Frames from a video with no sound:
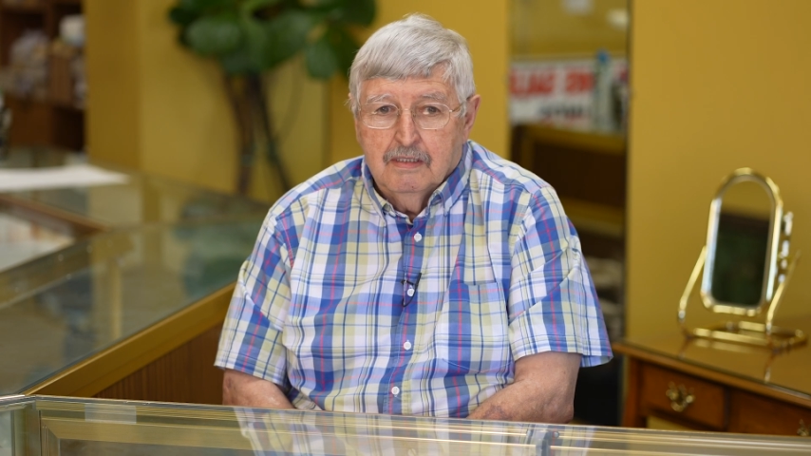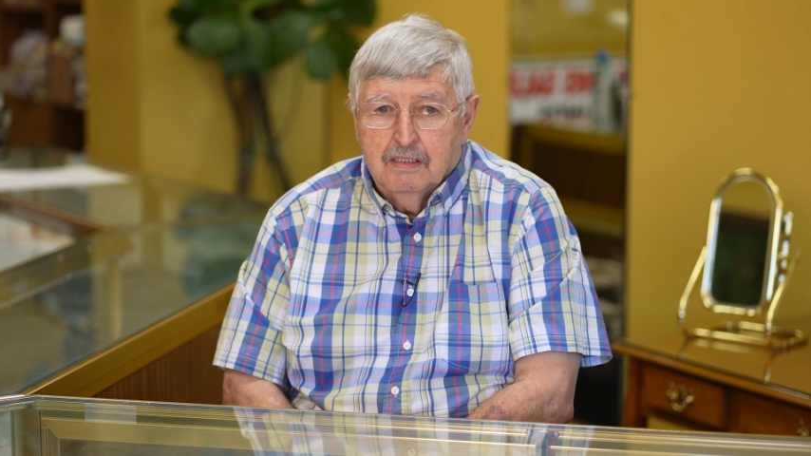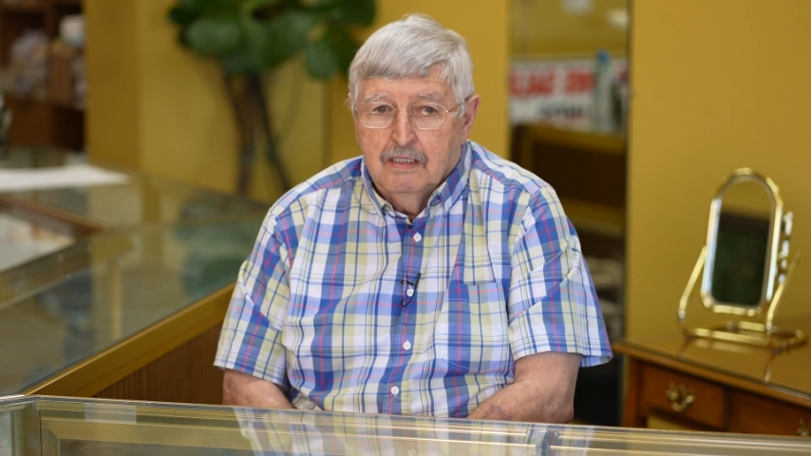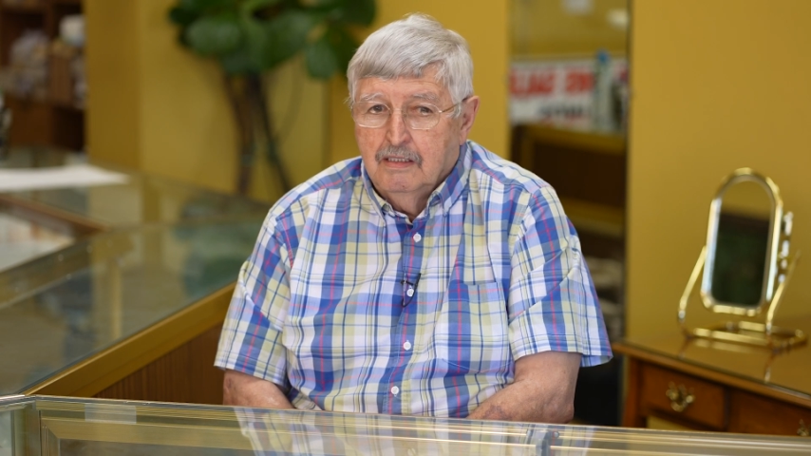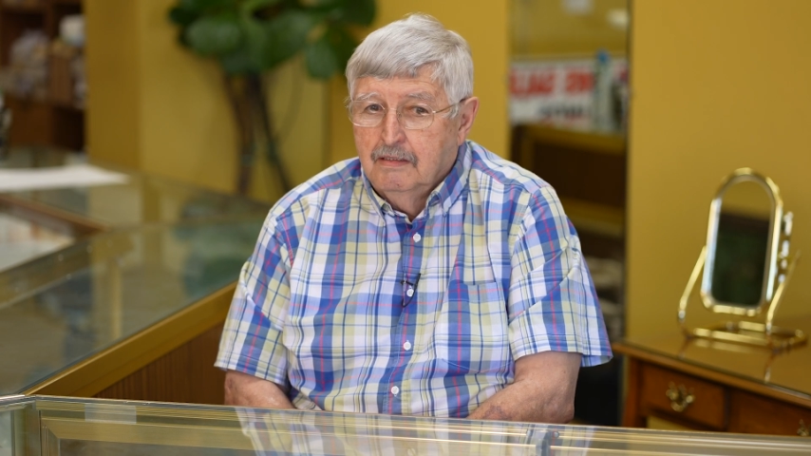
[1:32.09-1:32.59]

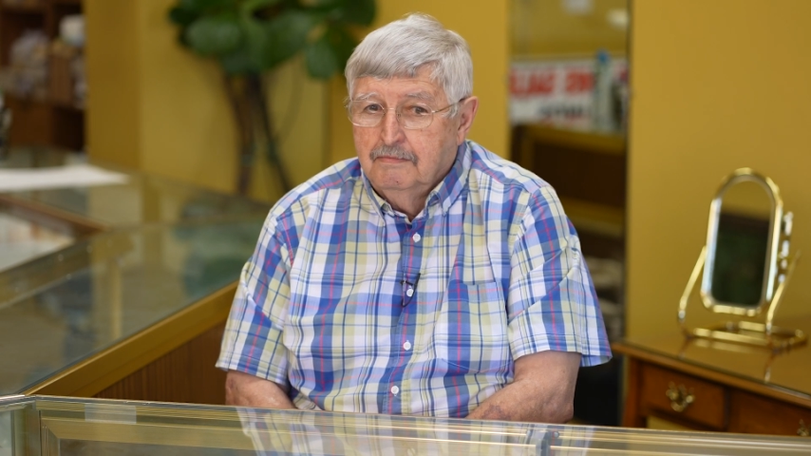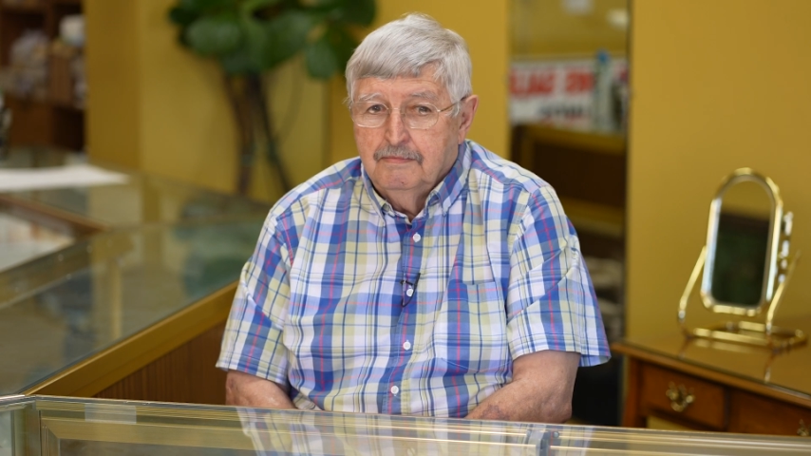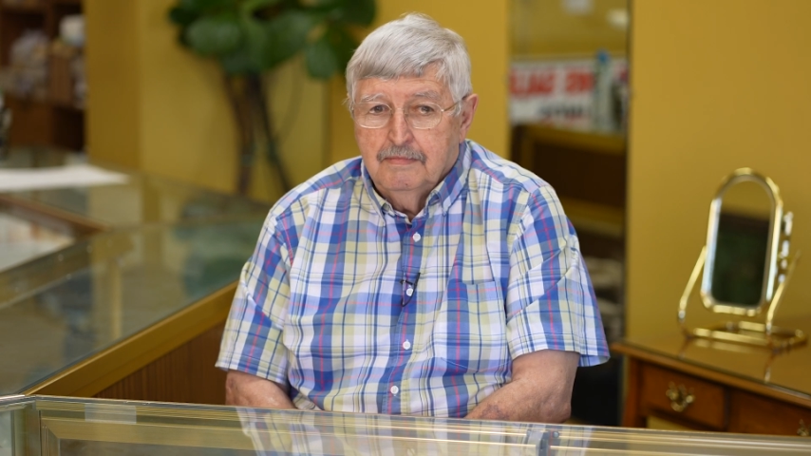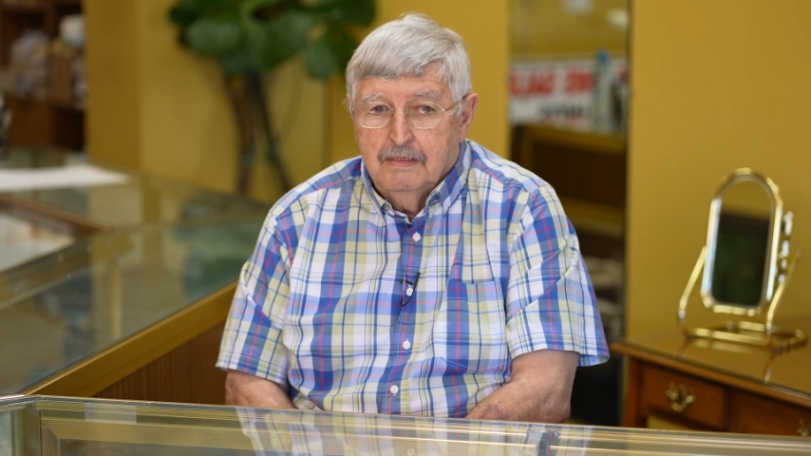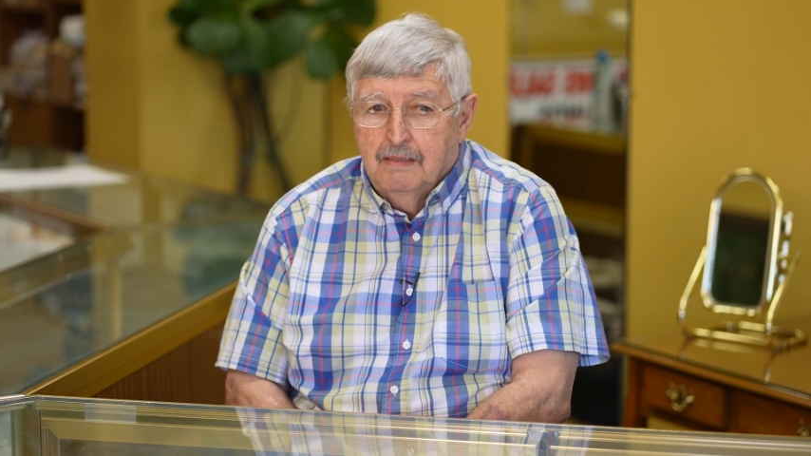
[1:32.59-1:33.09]
Uh,
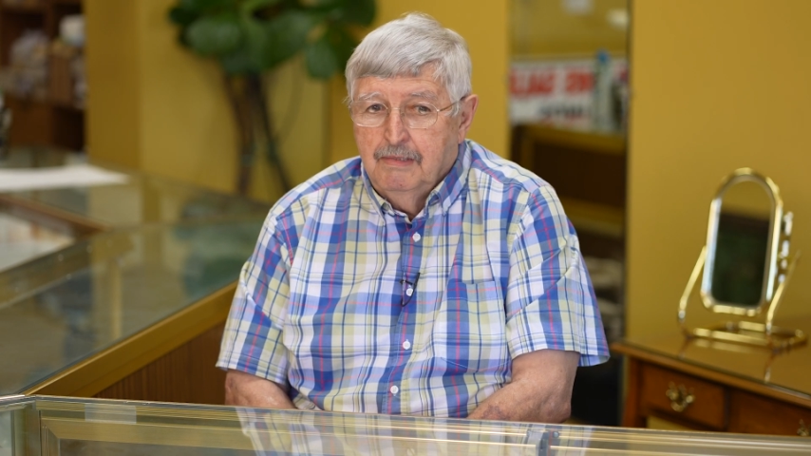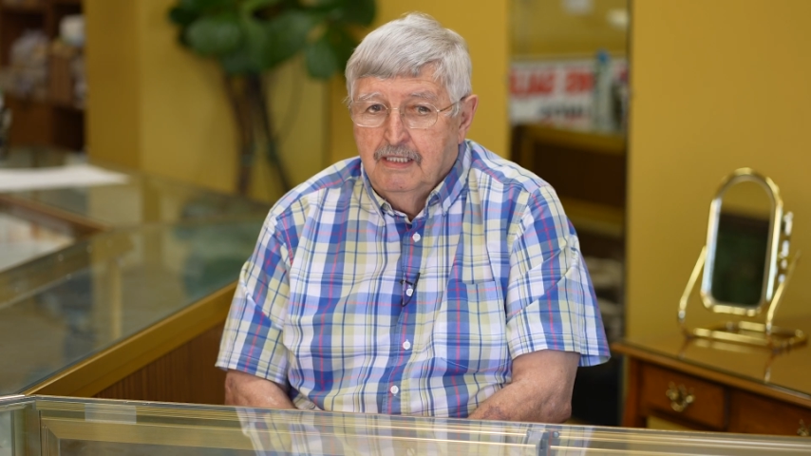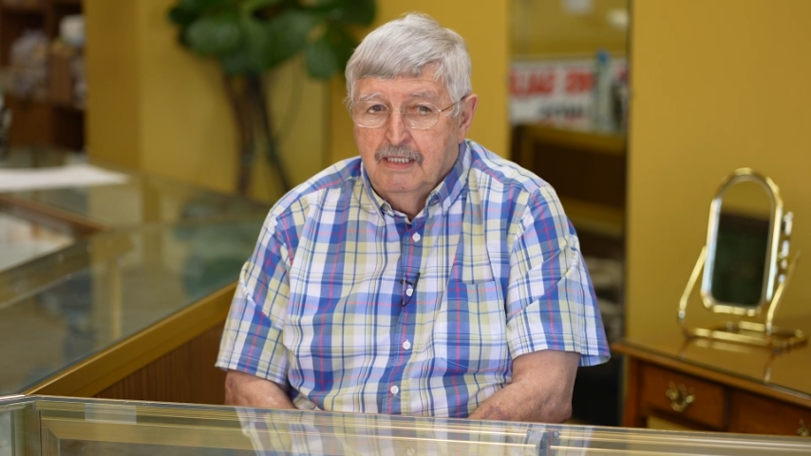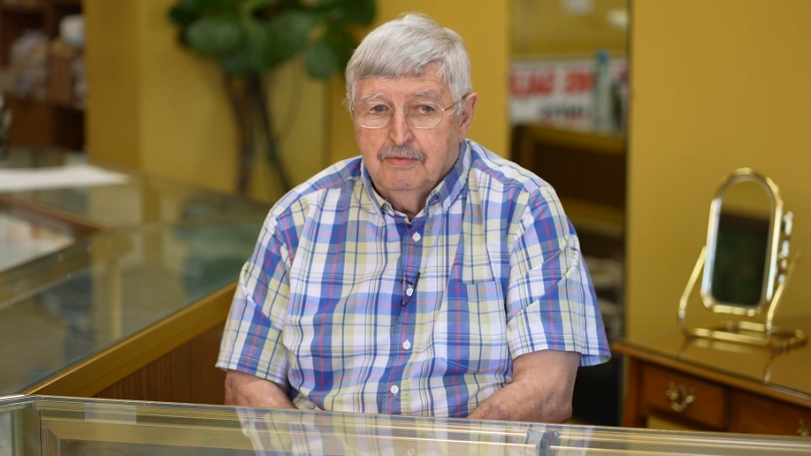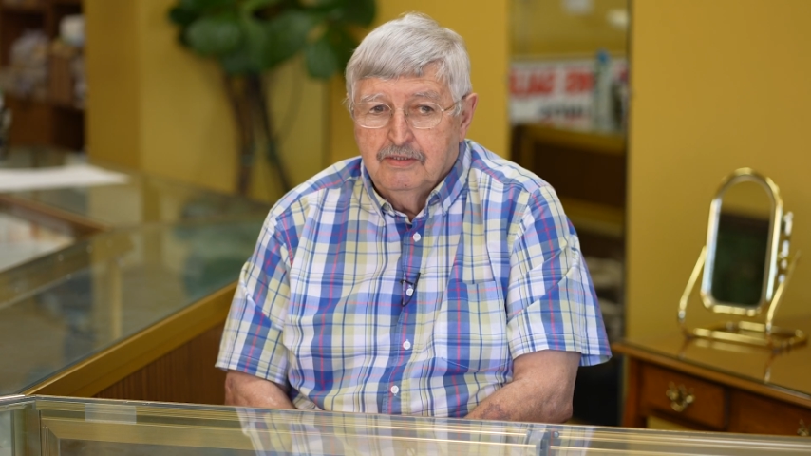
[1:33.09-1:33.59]
I
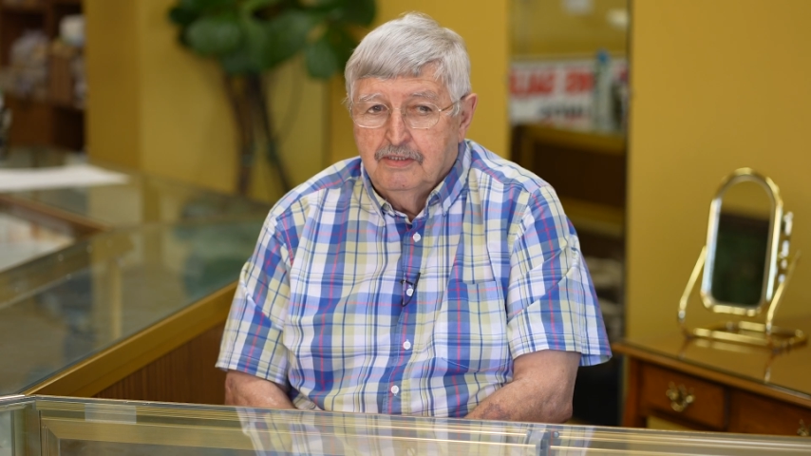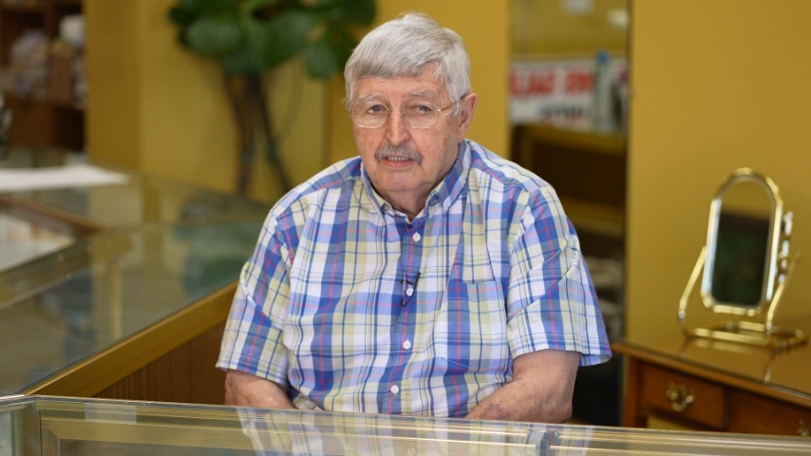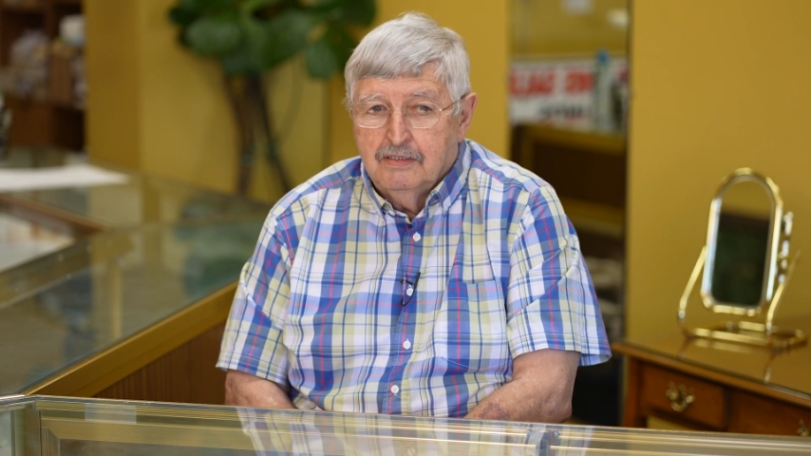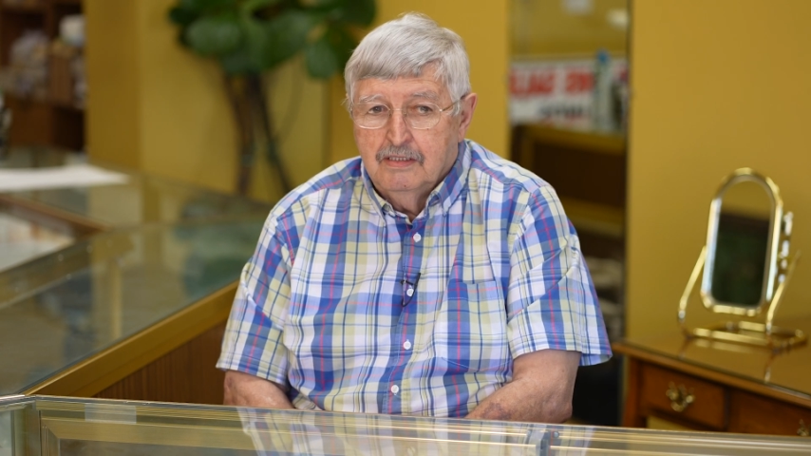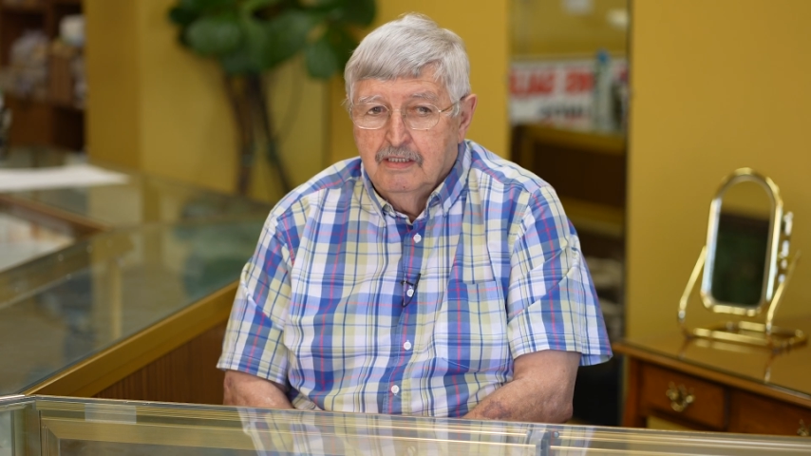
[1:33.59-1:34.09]
mean, it was
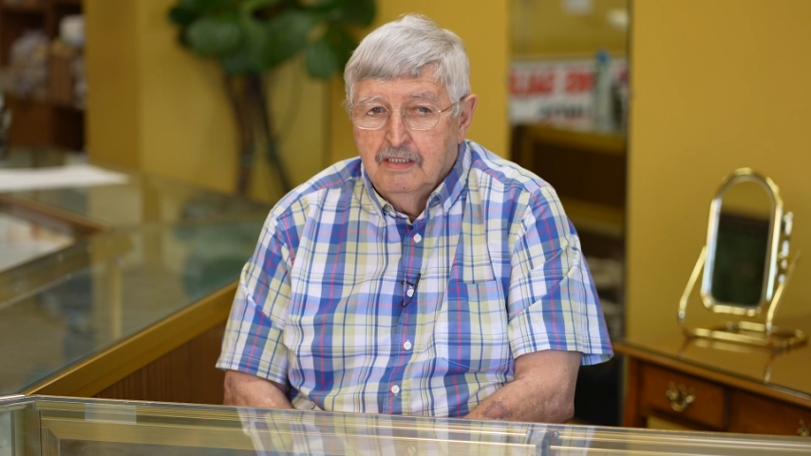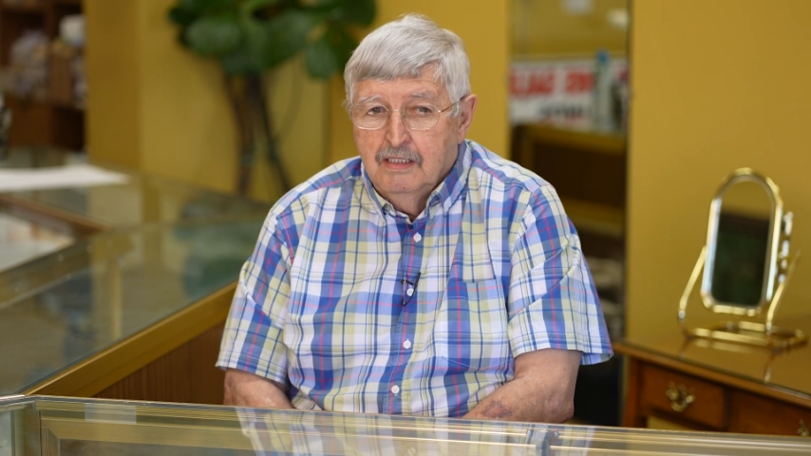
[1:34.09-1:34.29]
just